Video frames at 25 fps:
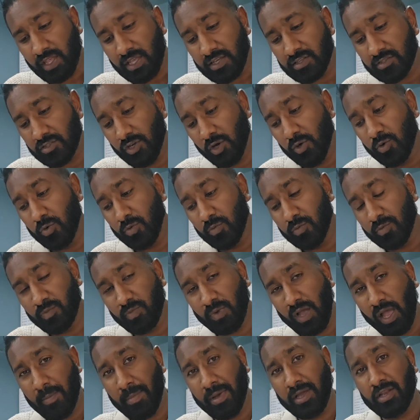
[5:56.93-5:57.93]
So
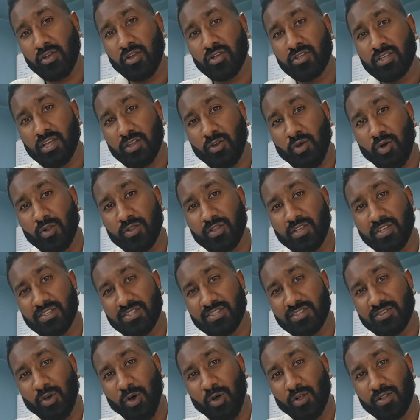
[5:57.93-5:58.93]
I might not get all the
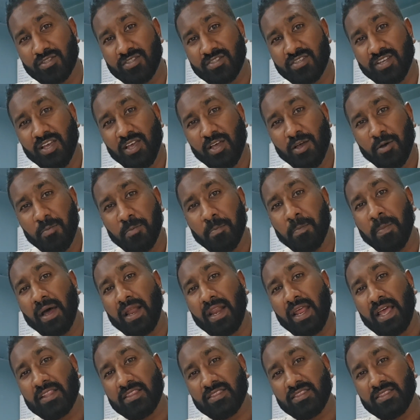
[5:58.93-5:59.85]
installs, but I